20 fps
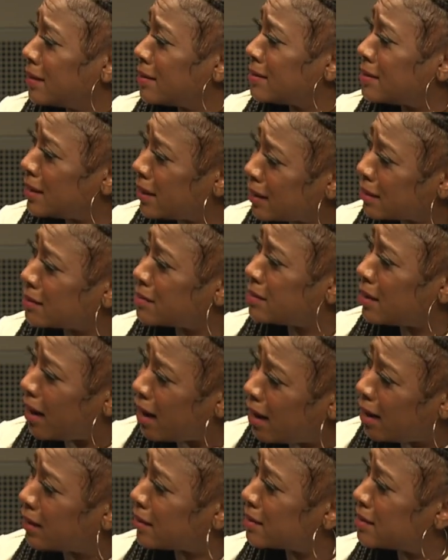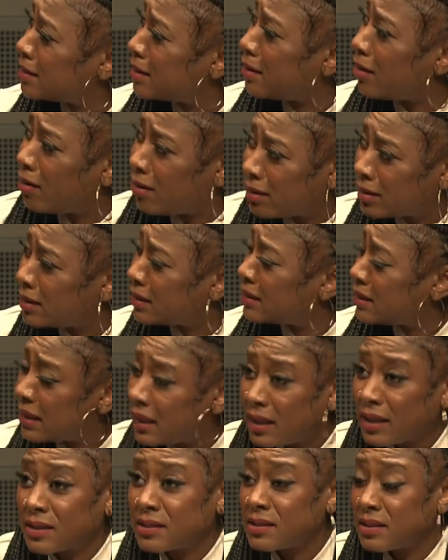TikToks and all the
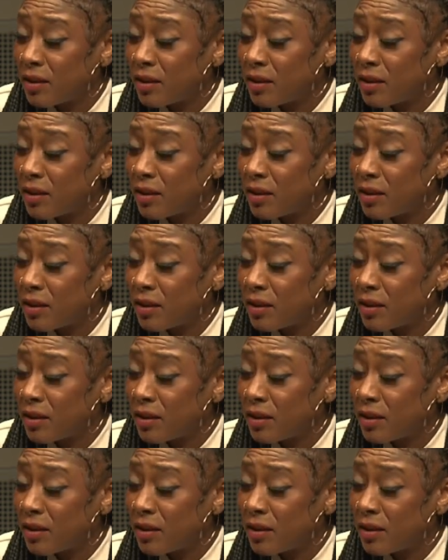things.